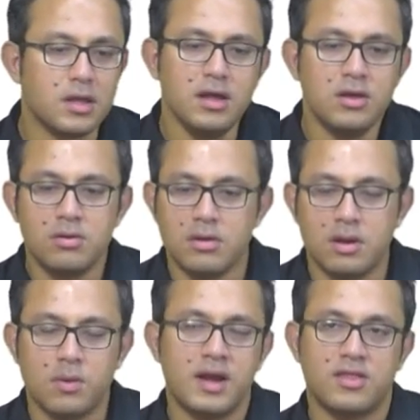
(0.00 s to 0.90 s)
you know,
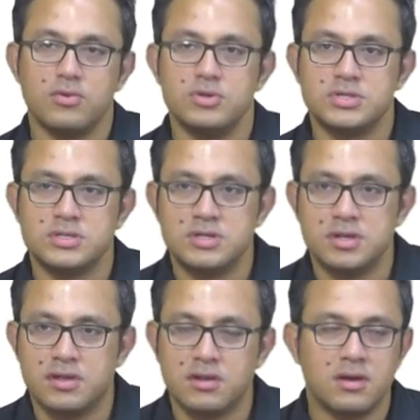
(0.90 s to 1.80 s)
great
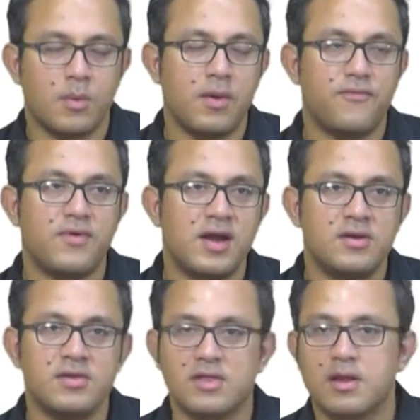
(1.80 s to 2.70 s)
soldiers and great
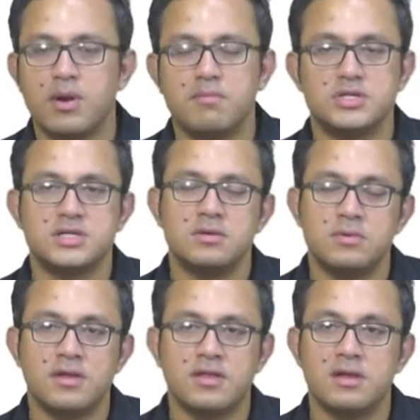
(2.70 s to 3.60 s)
friends, great
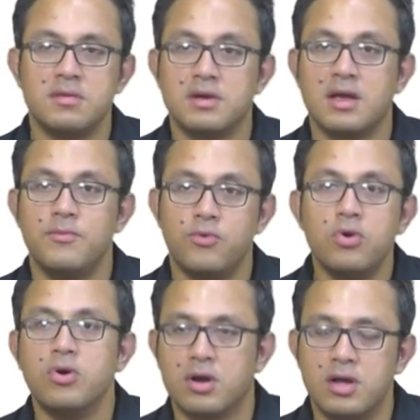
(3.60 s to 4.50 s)
machinery suddenly become
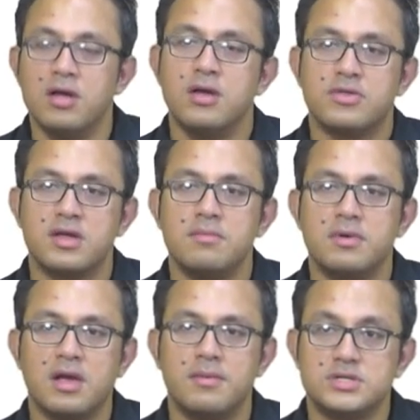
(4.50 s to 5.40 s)
rogue,
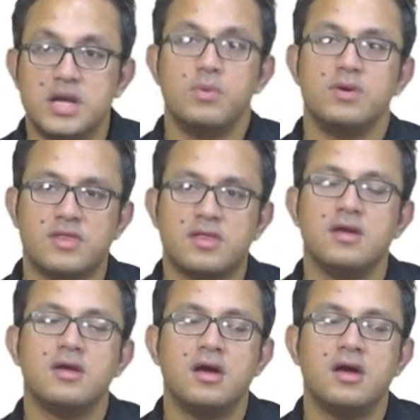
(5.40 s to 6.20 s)
suddenly become terrorists.